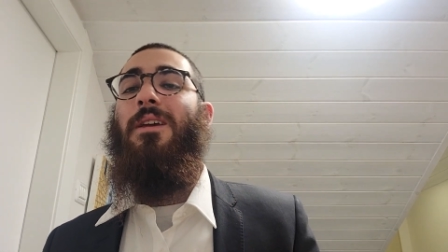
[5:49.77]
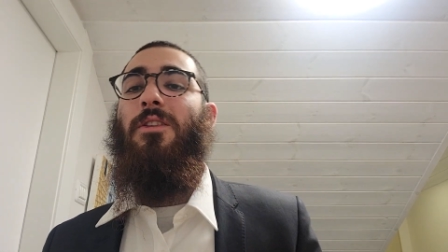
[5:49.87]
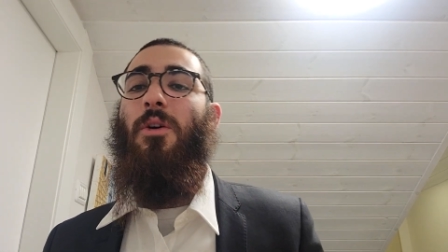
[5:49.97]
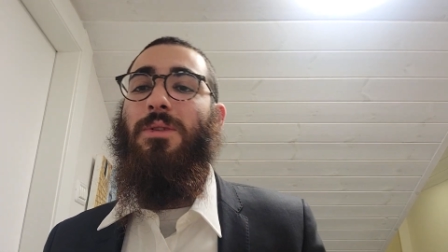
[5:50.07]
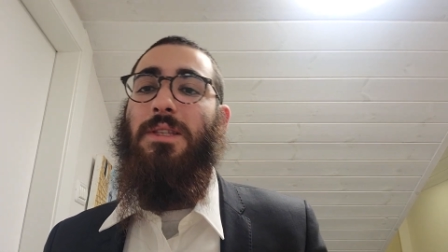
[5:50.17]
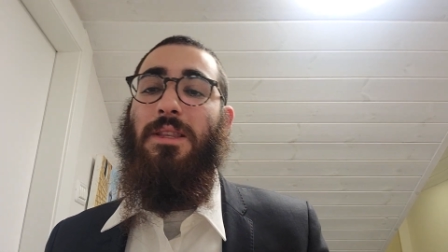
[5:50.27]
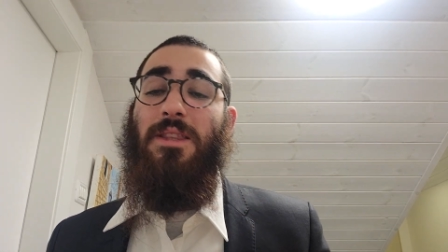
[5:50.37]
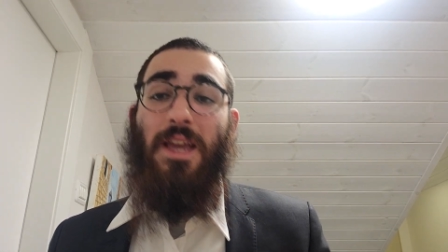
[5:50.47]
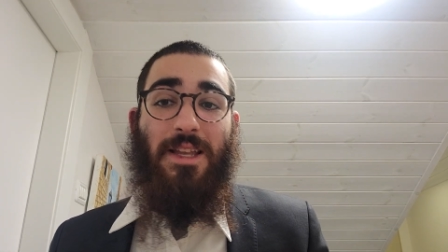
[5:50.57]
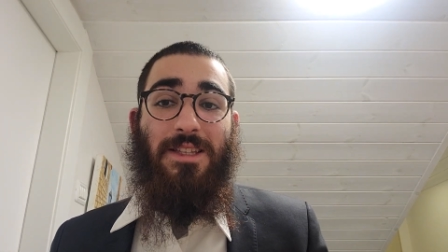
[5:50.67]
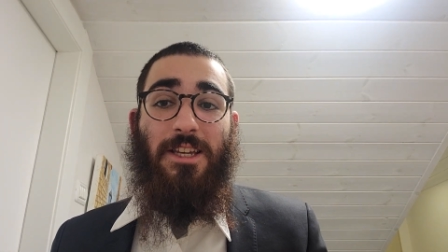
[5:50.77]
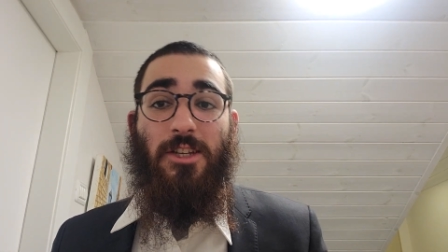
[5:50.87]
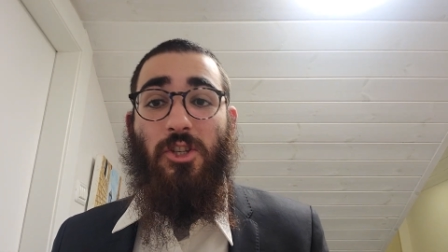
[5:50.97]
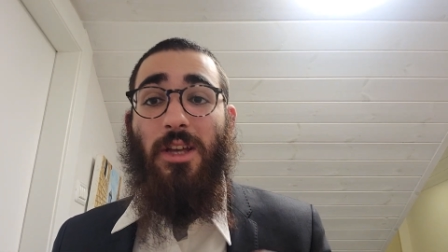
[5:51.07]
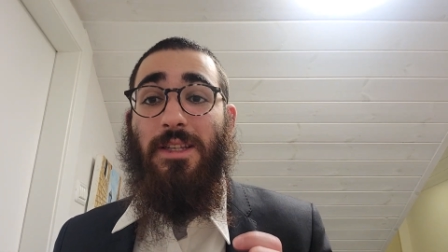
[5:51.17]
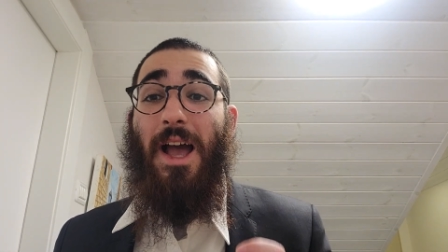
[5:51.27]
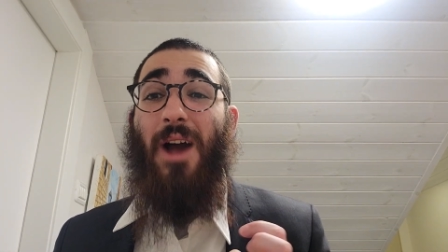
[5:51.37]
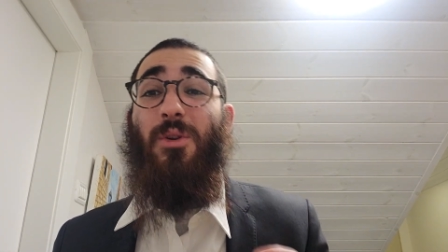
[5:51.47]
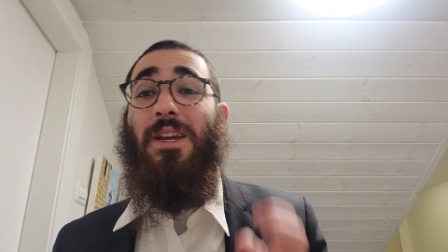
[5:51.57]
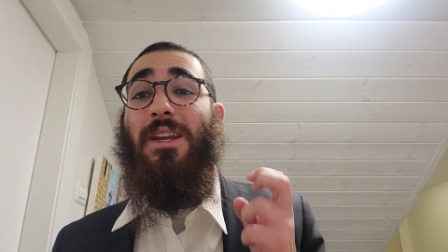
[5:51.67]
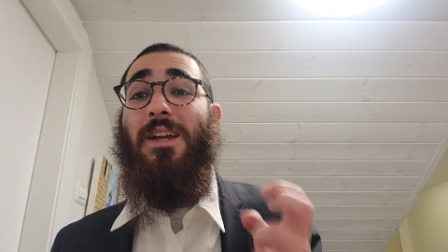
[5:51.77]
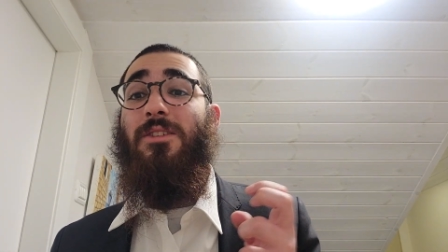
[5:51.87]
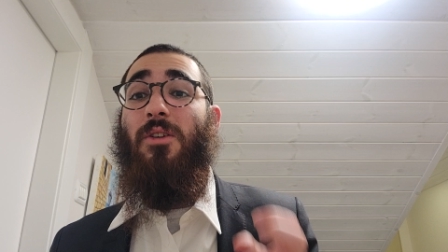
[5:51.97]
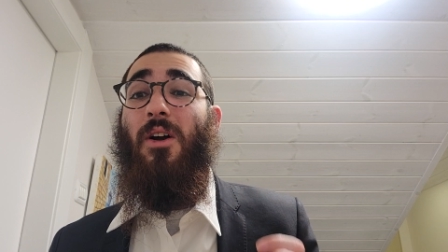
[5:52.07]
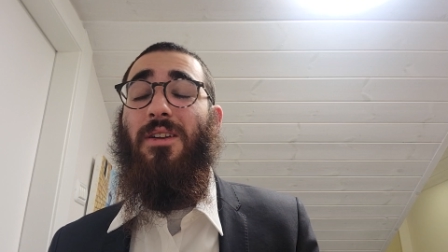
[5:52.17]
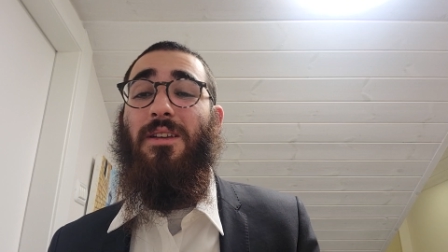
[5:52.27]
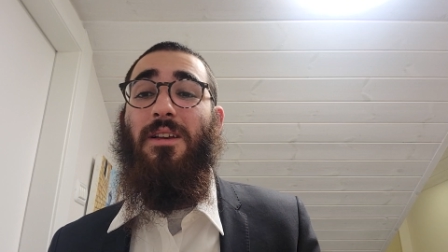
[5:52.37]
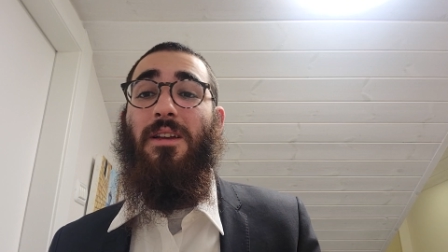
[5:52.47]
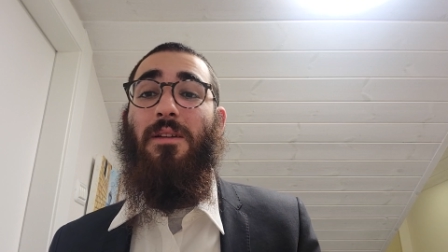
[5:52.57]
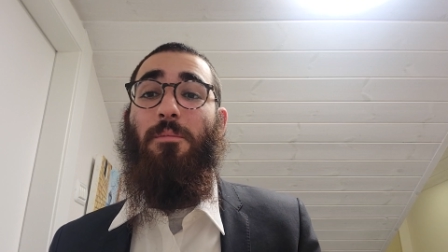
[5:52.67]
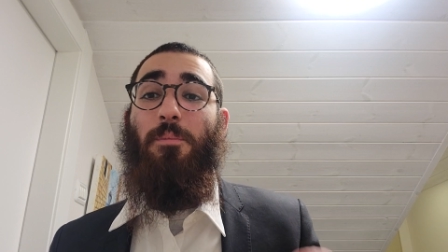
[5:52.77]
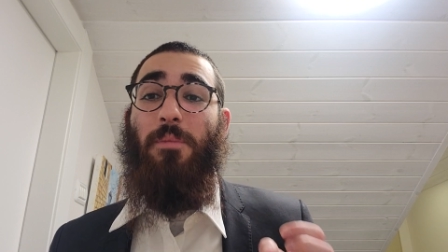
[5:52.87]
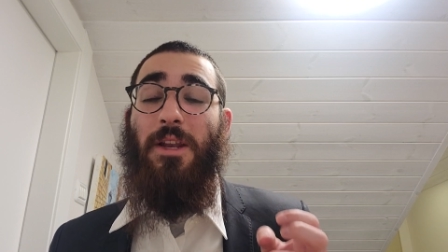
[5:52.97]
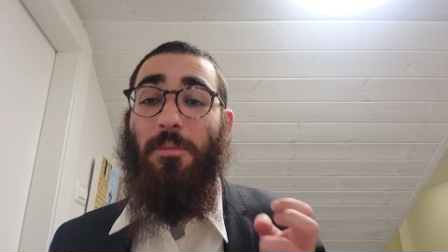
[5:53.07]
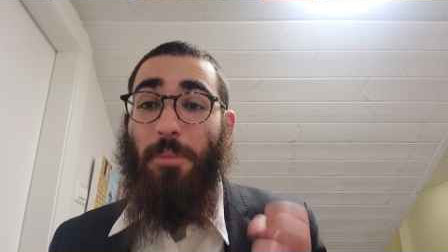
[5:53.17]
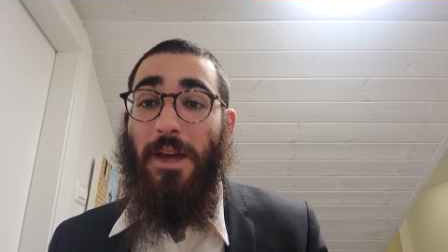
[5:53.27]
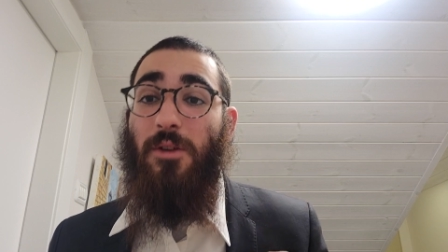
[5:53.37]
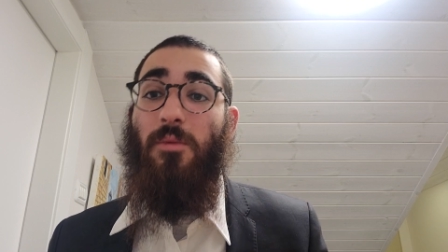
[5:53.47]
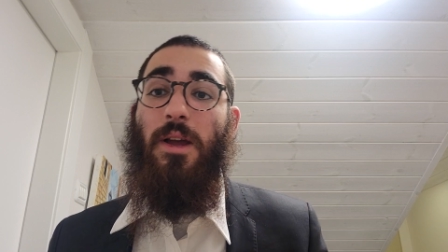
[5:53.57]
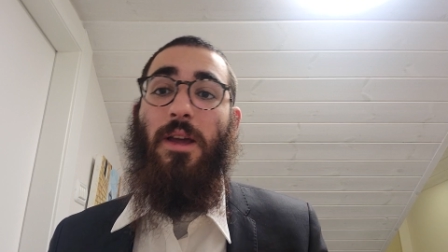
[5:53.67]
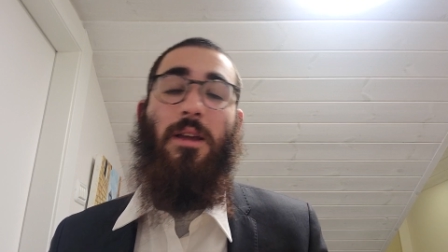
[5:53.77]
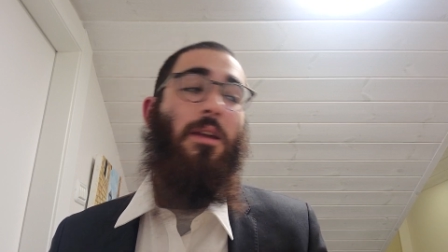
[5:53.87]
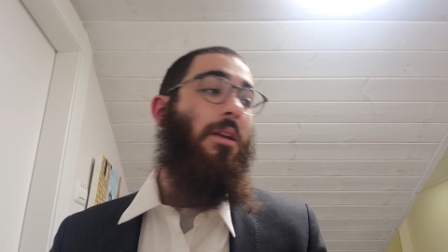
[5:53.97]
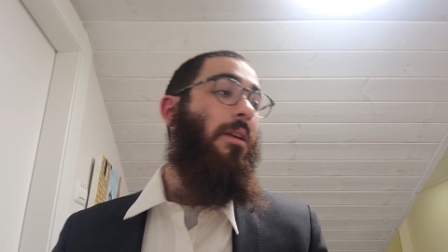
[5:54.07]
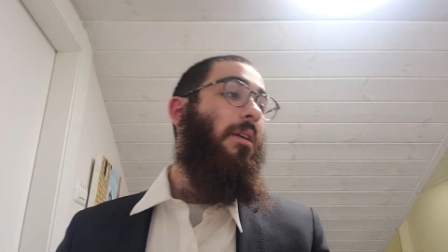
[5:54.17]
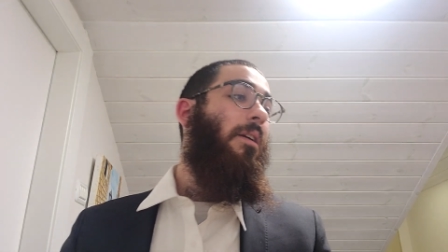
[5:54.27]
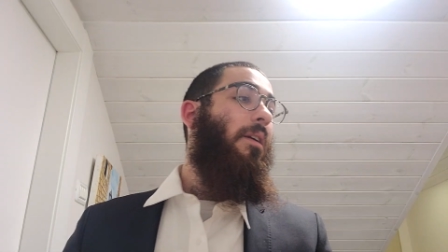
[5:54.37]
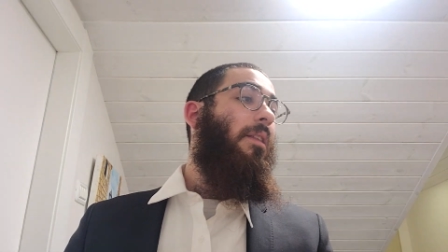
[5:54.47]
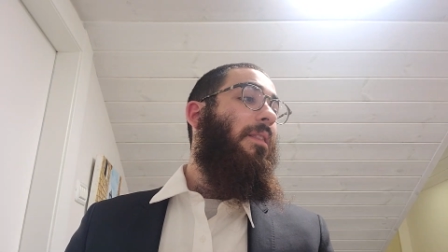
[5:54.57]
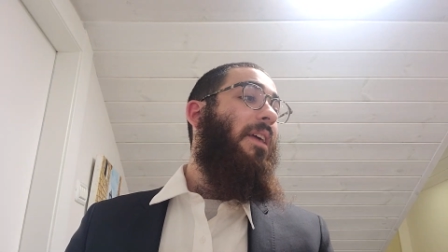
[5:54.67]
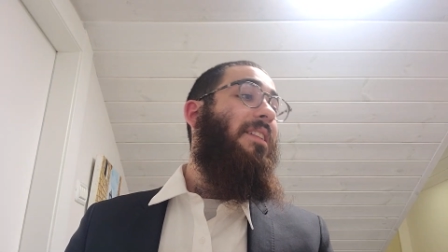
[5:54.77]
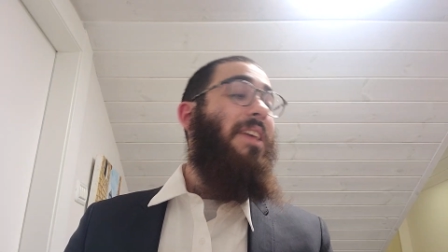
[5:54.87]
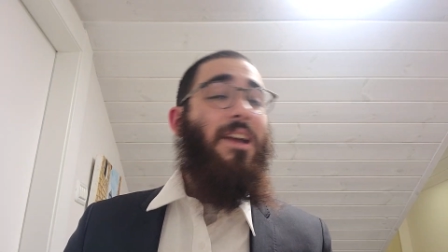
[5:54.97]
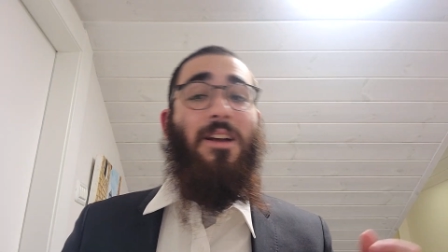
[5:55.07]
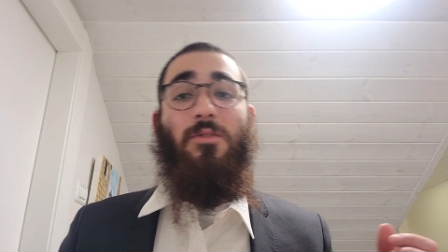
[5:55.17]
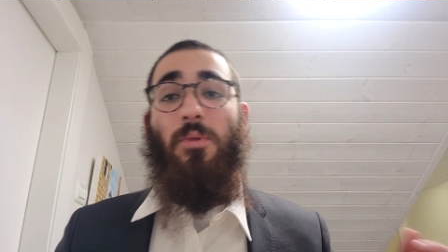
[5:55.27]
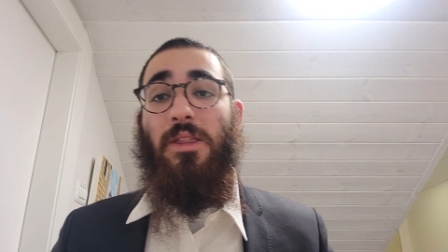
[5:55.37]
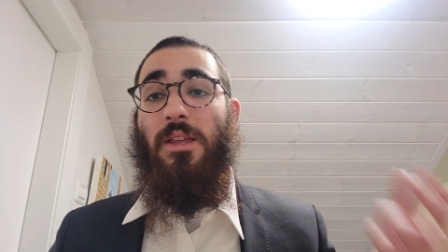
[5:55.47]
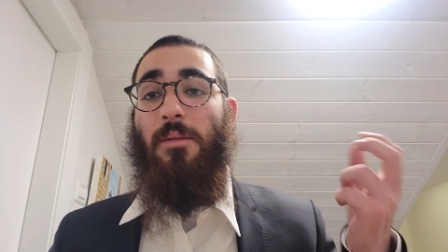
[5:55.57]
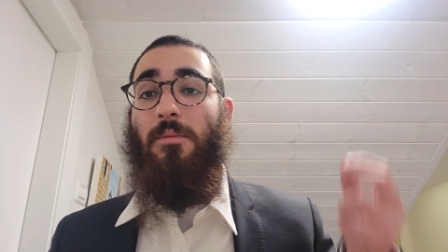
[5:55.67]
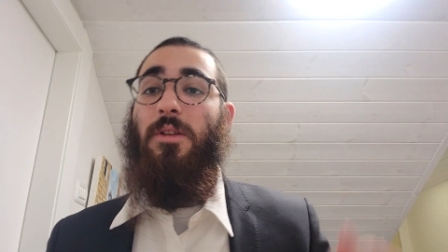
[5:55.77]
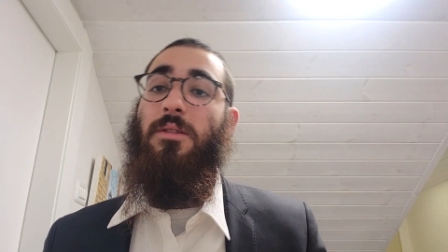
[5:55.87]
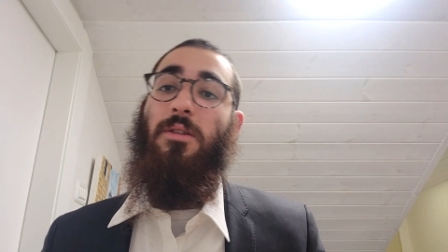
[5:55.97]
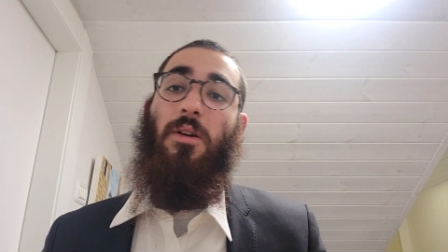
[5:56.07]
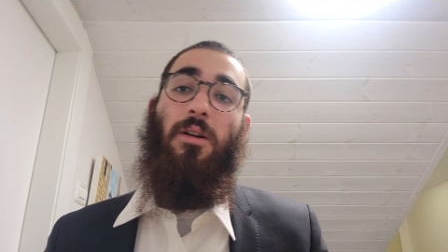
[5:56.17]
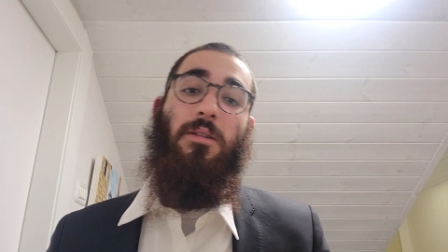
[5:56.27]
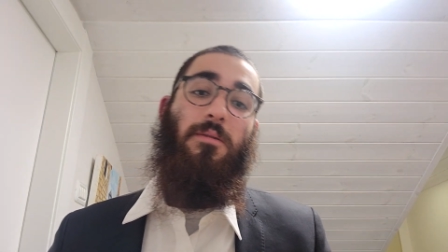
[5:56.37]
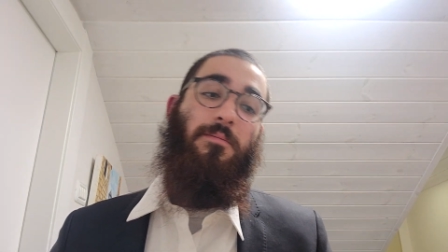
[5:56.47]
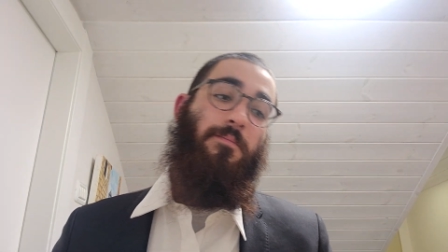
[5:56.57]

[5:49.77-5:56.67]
No, it's that they teach us how to connect to God in a better way. They take us with them to God.